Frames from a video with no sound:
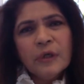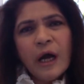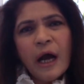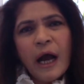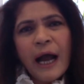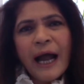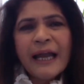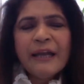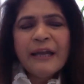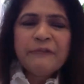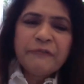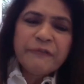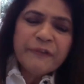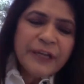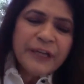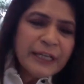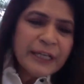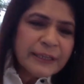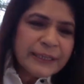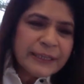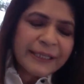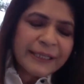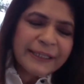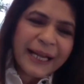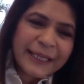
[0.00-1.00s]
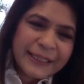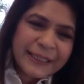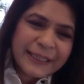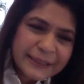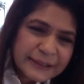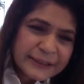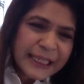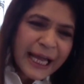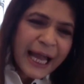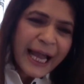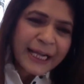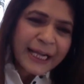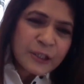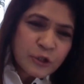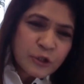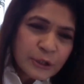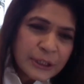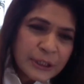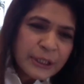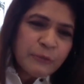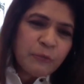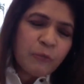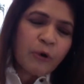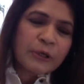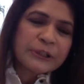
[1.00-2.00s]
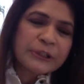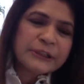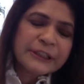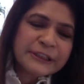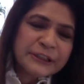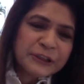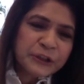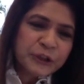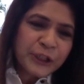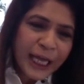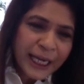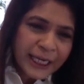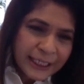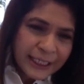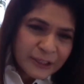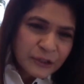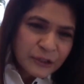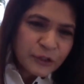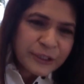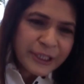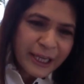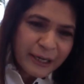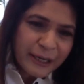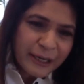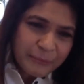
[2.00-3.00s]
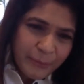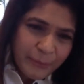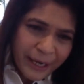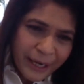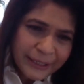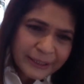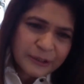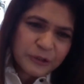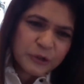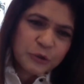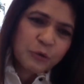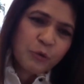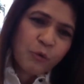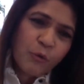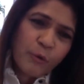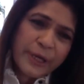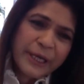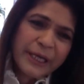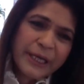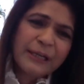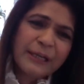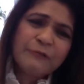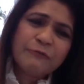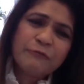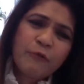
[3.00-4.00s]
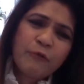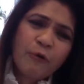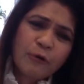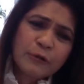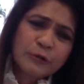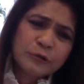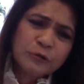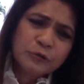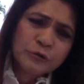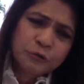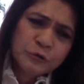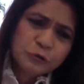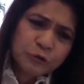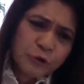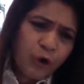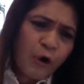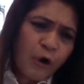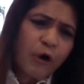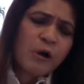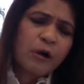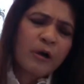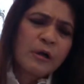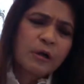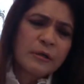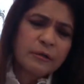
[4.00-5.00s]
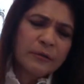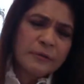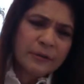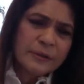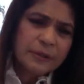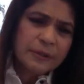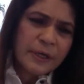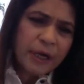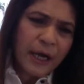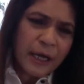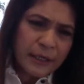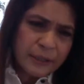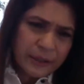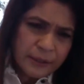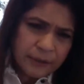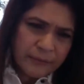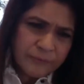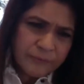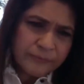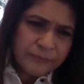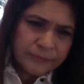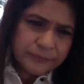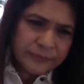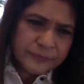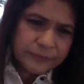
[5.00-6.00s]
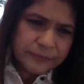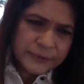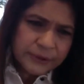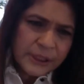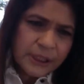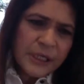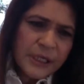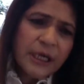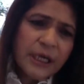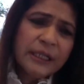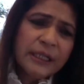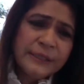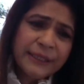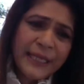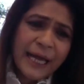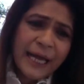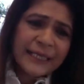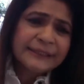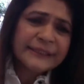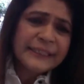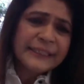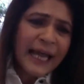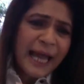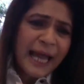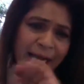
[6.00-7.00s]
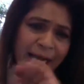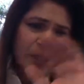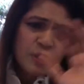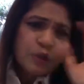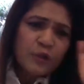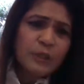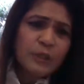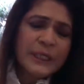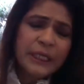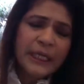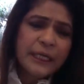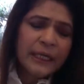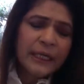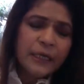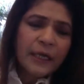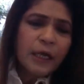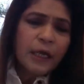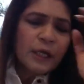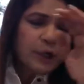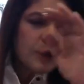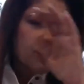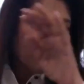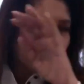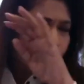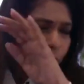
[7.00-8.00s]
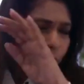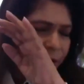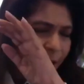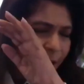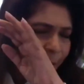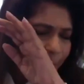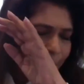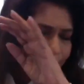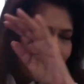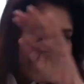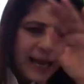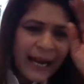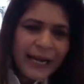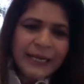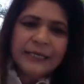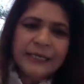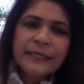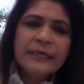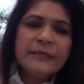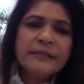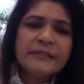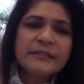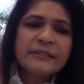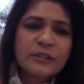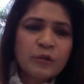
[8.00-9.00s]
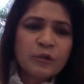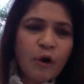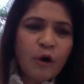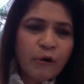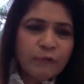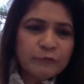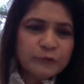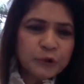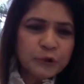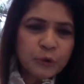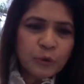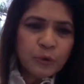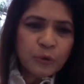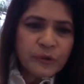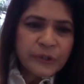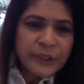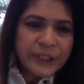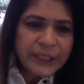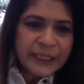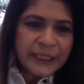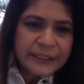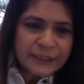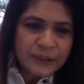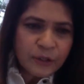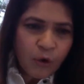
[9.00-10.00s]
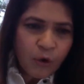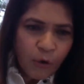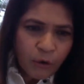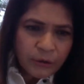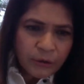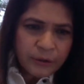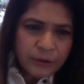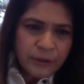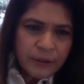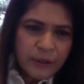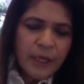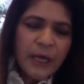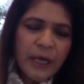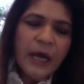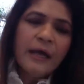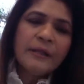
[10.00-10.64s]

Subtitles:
I feel that is actually what has challenged their minds to going in for strong color. That's actually, the blandness of jewelry has gone.